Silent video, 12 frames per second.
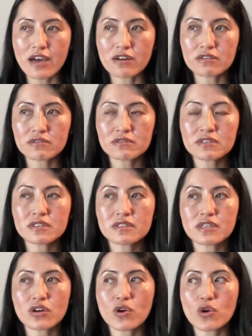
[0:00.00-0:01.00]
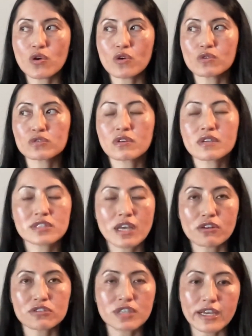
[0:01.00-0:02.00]
down the whole
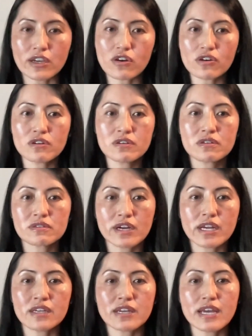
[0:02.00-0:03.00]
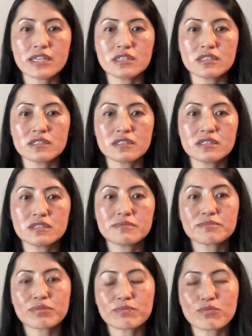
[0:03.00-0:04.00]
sales cycle, right? And
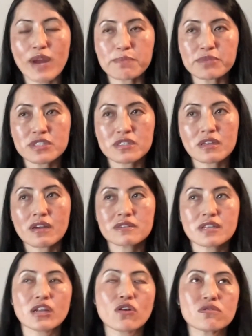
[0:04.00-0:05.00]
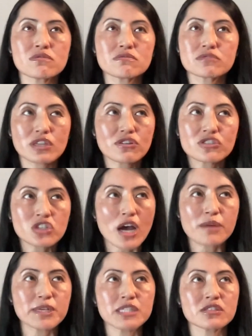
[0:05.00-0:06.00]
reps, their
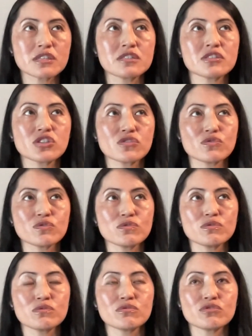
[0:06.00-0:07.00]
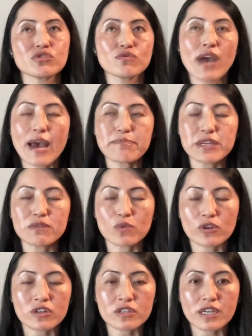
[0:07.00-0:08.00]
job isn't to do admin
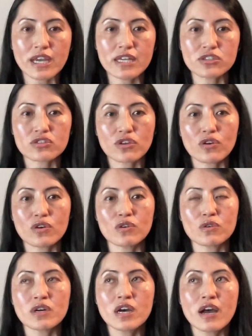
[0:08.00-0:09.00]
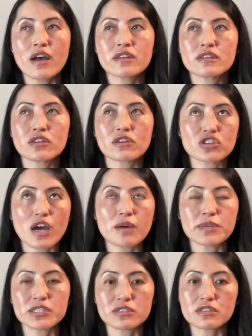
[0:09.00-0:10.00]
work. And so their
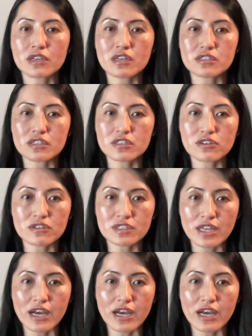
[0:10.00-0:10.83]
job is to continue to